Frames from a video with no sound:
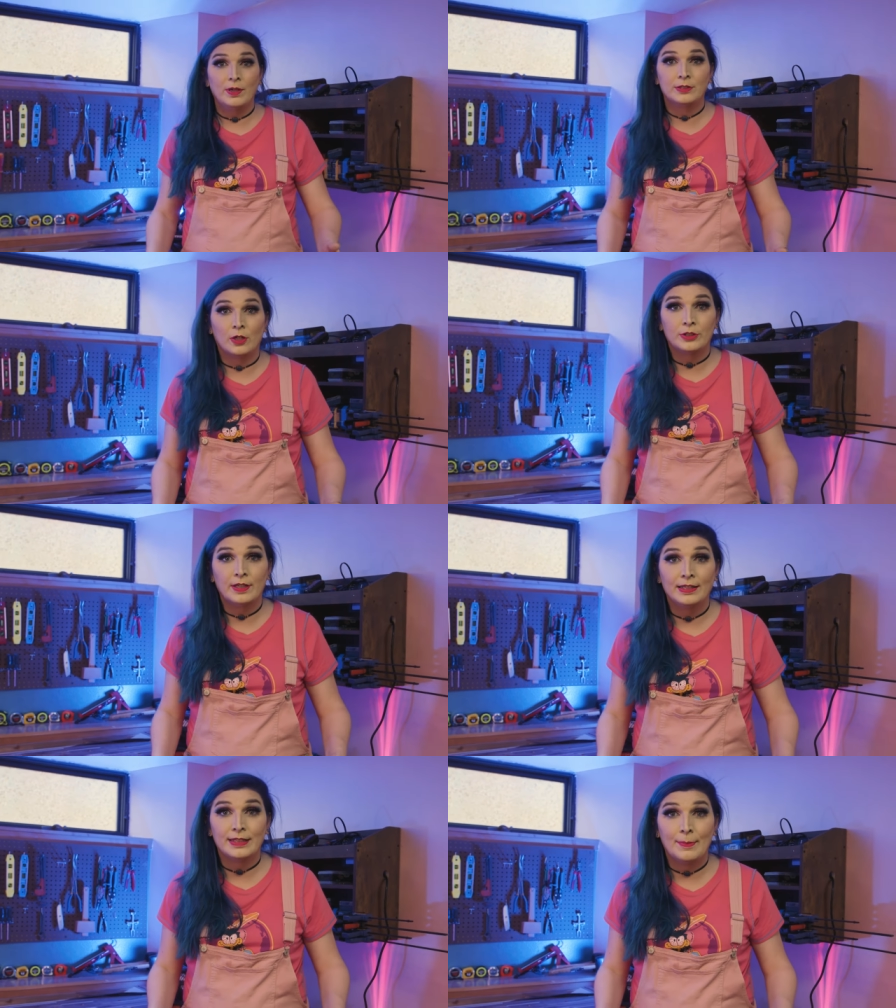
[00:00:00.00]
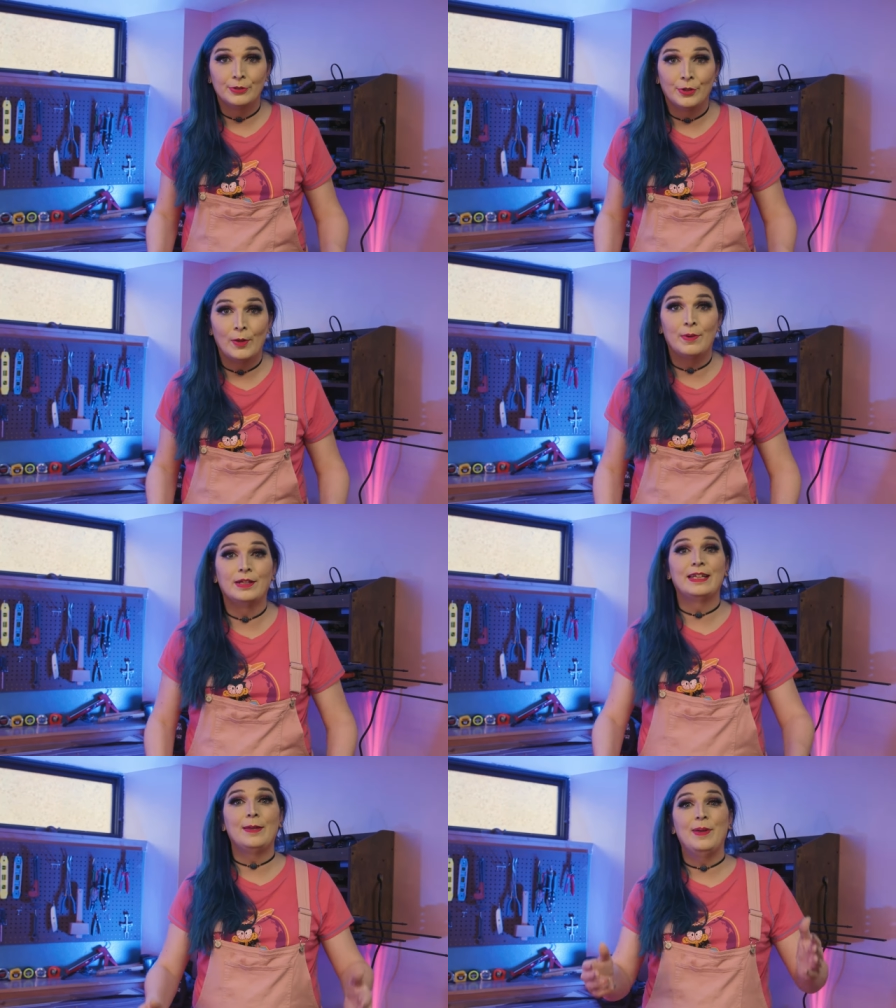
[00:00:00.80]
we start today's episode, I
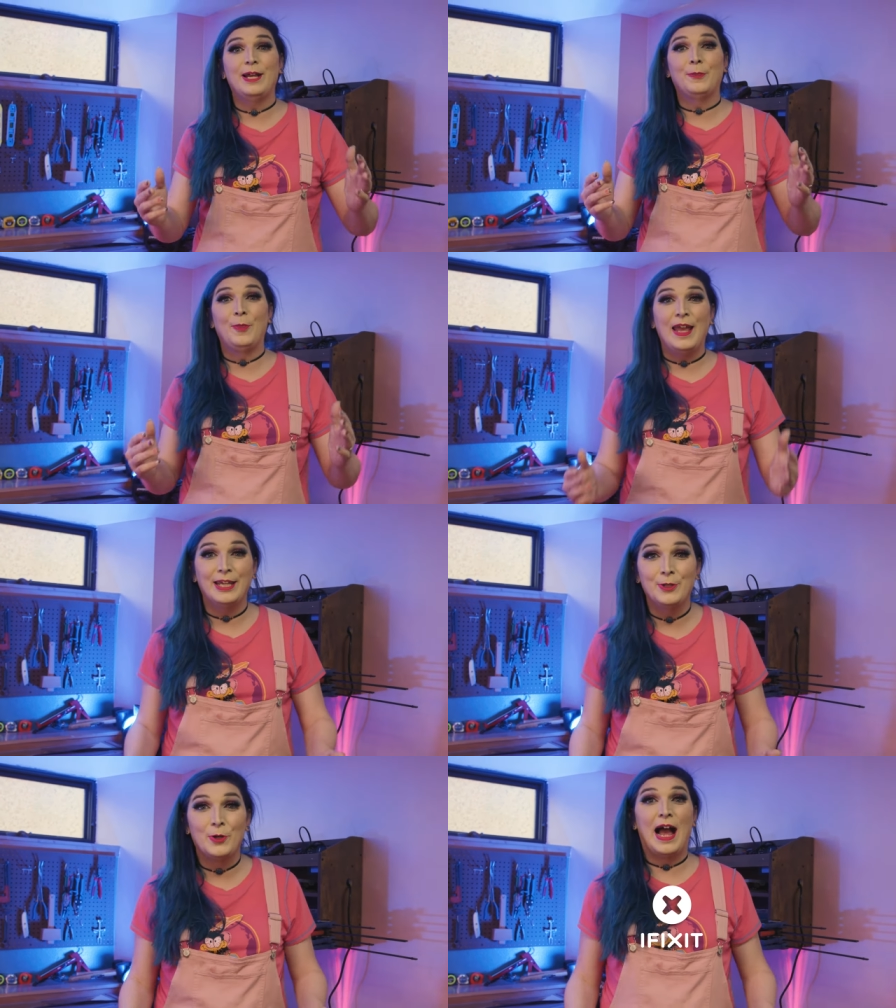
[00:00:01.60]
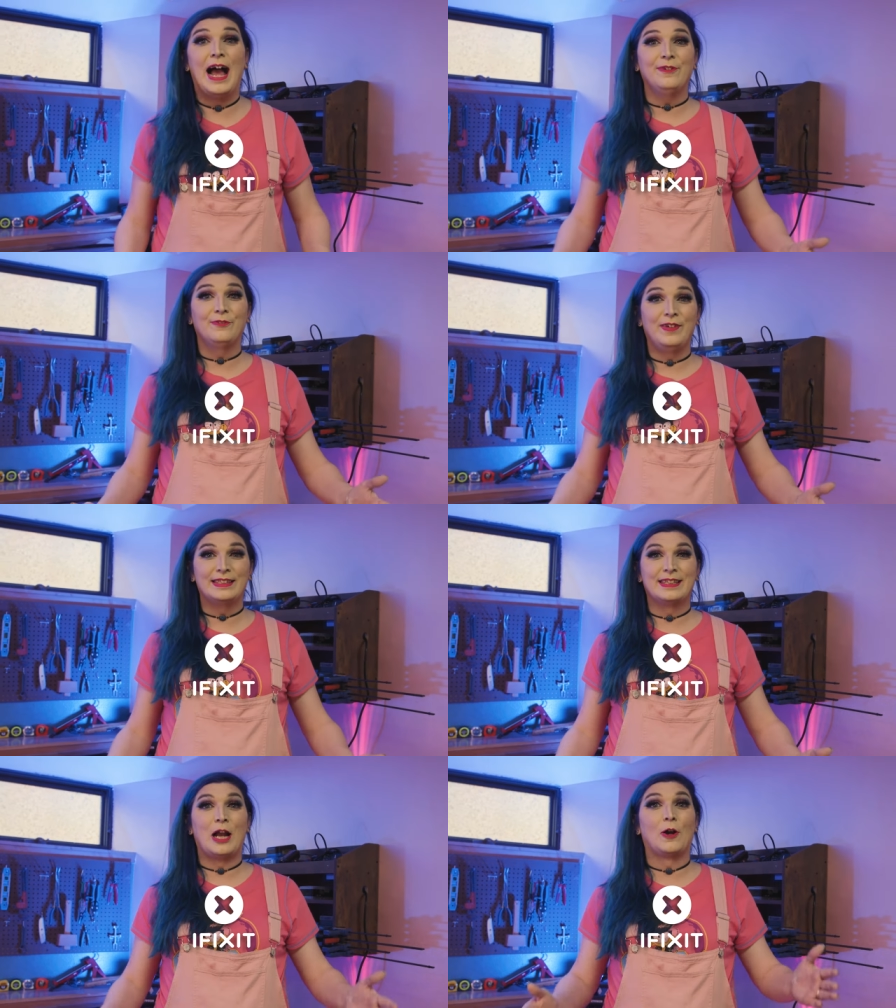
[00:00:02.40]
want to say a big thank you to
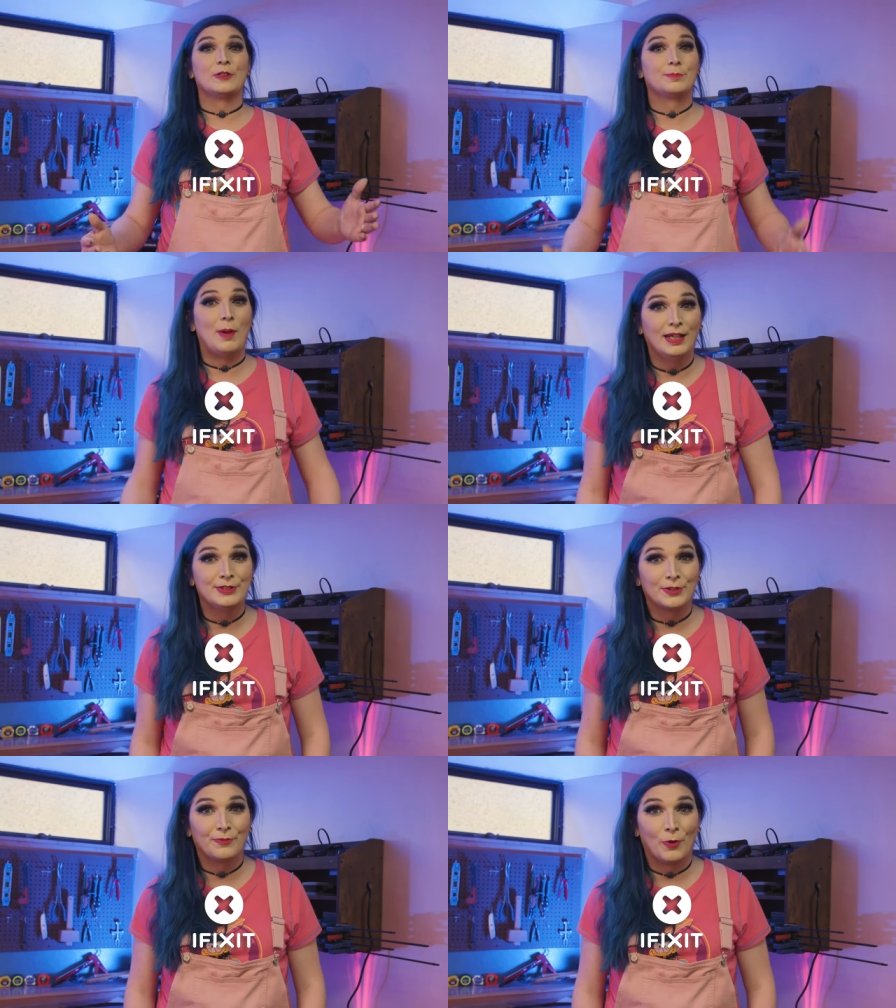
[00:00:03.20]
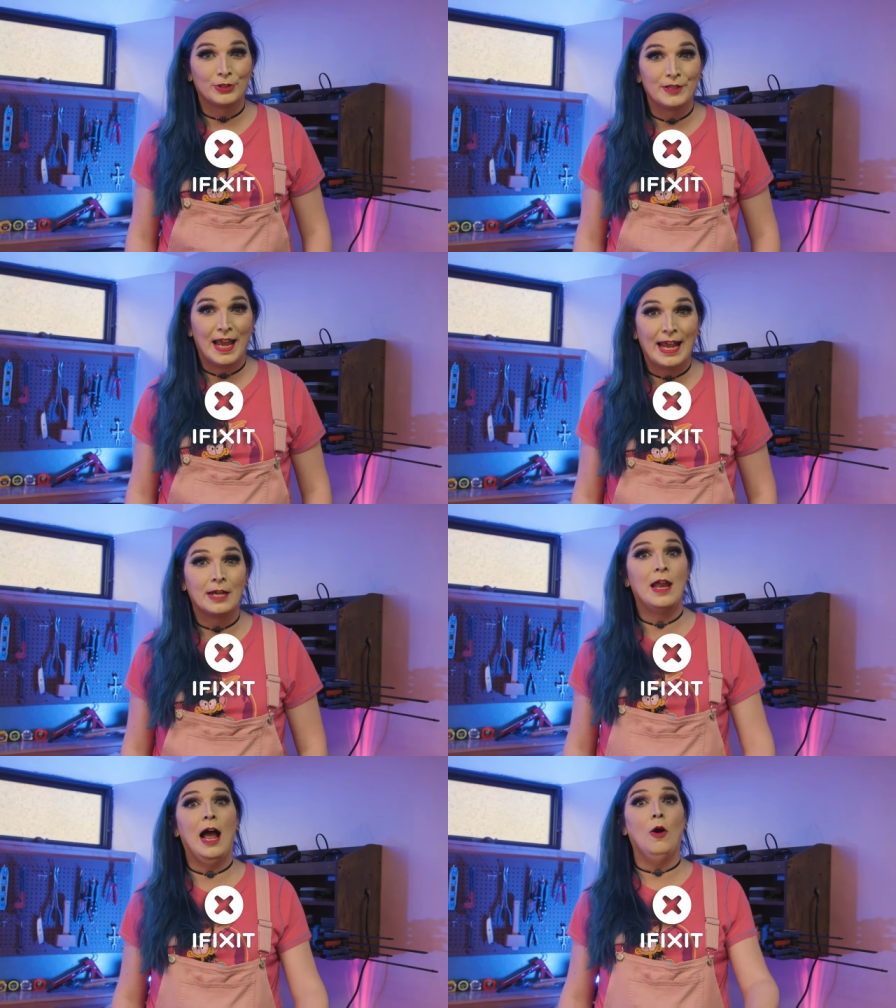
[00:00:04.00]
iFixit, our sponsor for
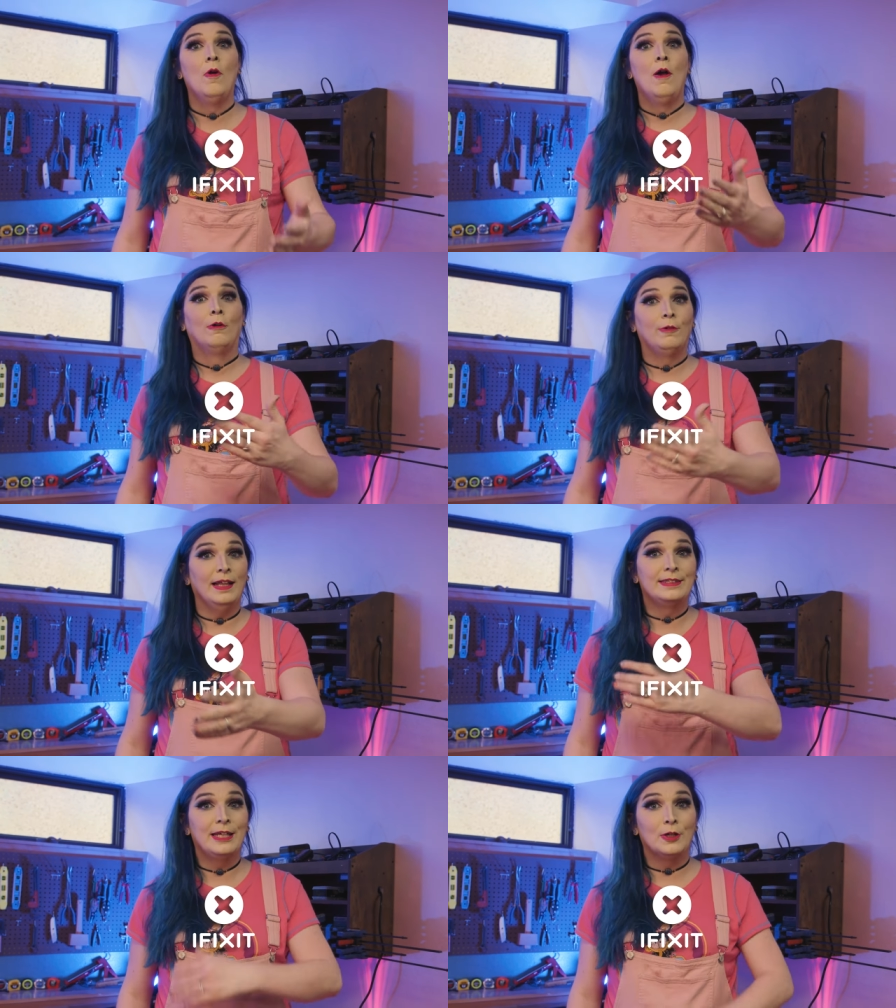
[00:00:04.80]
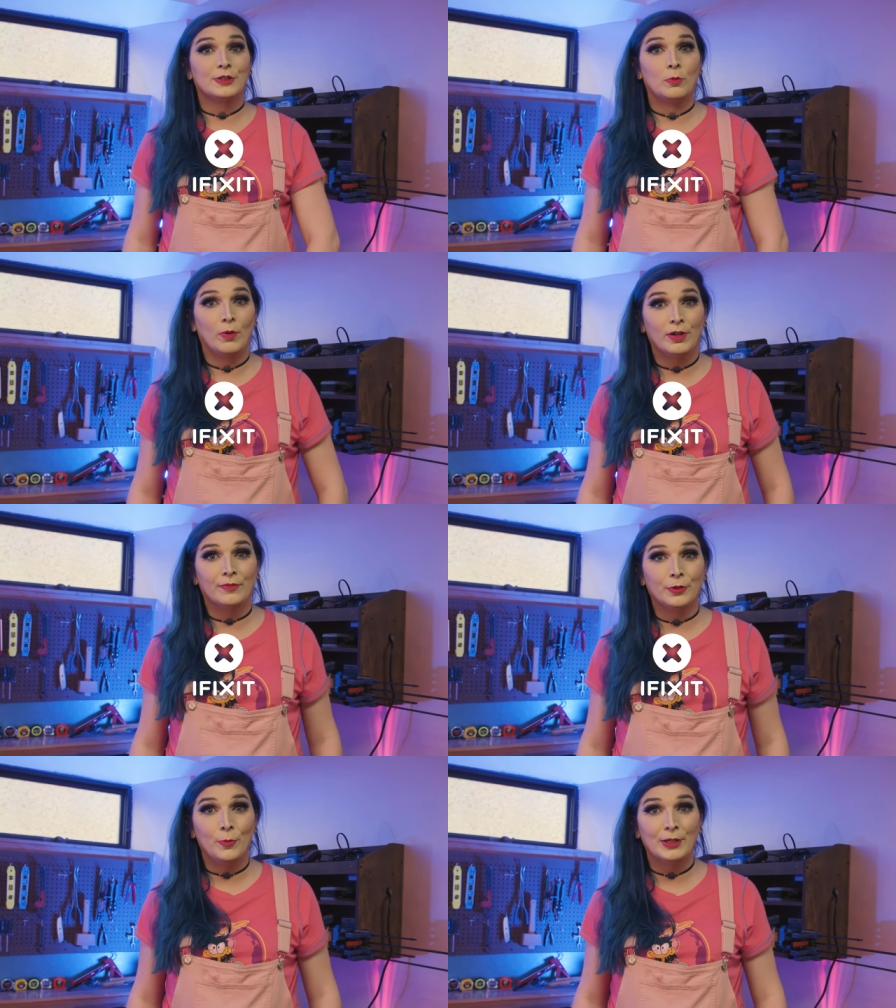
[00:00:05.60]
today. Now, let's hear some
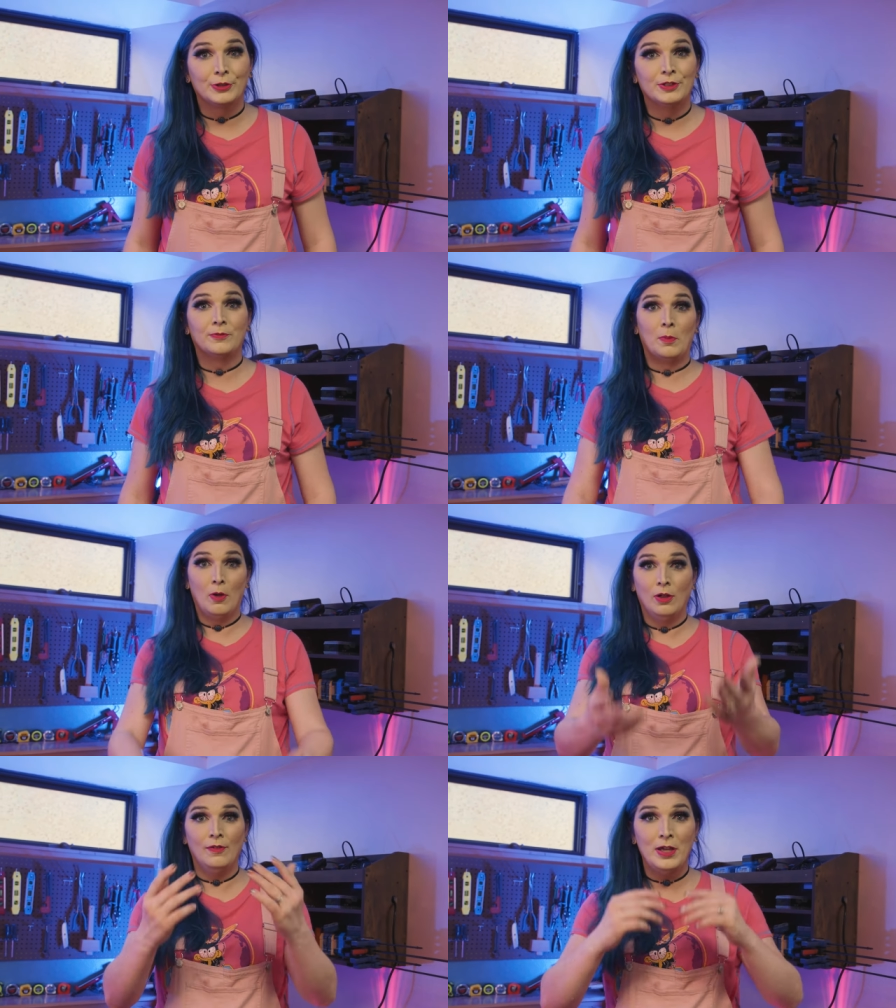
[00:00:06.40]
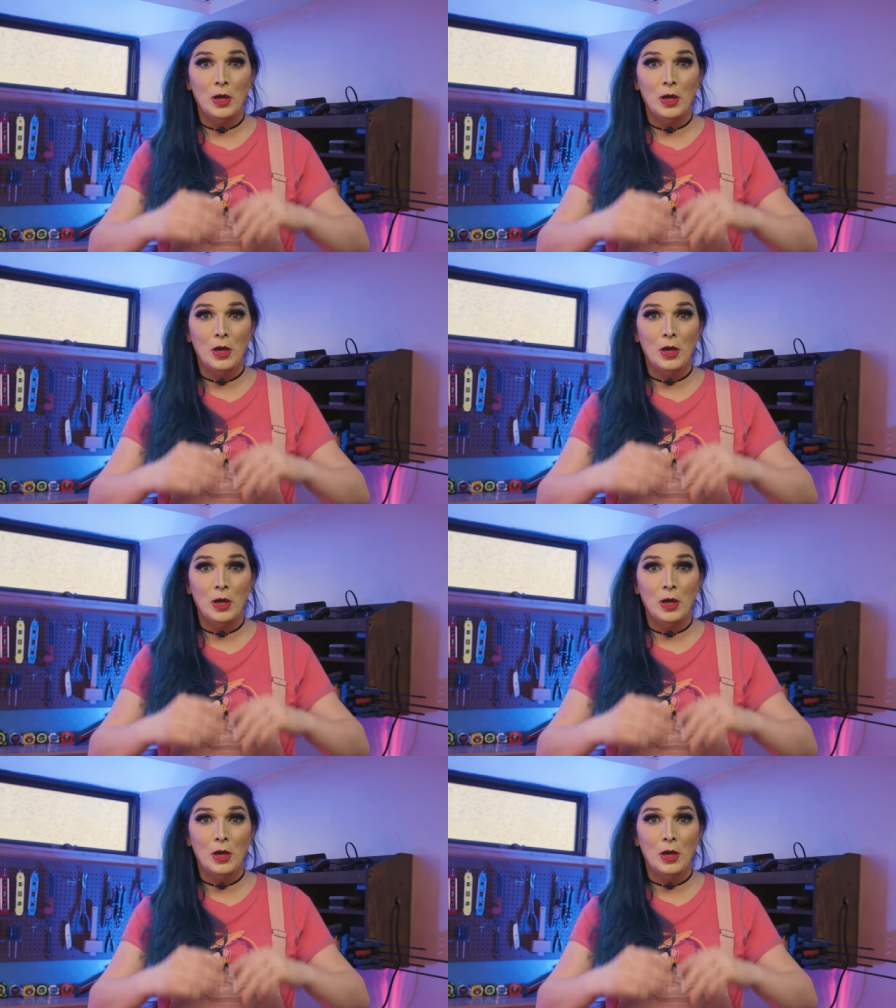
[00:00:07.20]
wonderful questions from all of